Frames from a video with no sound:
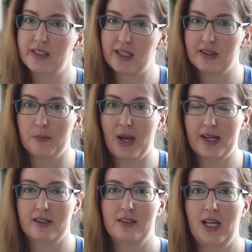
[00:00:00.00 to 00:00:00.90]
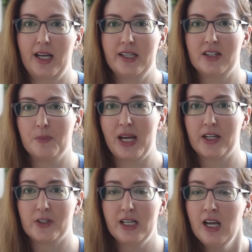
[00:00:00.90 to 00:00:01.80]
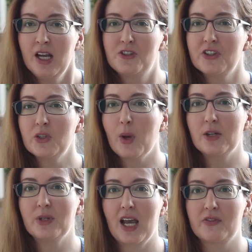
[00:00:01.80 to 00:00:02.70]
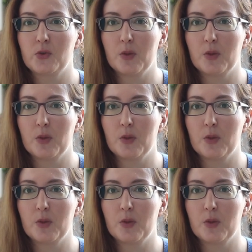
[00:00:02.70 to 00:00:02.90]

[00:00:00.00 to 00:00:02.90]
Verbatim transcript: like the back of the line at the bakery, just so I don't have to